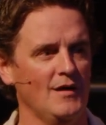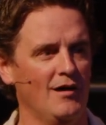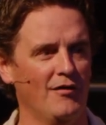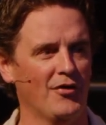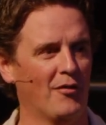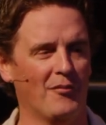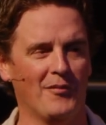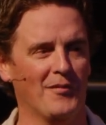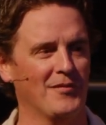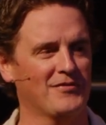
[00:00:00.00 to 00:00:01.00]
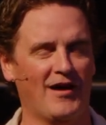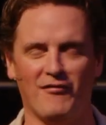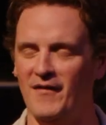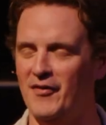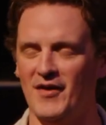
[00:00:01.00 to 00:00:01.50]
And I thought, to have
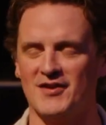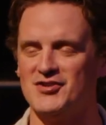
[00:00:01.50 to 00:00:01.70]
faith like a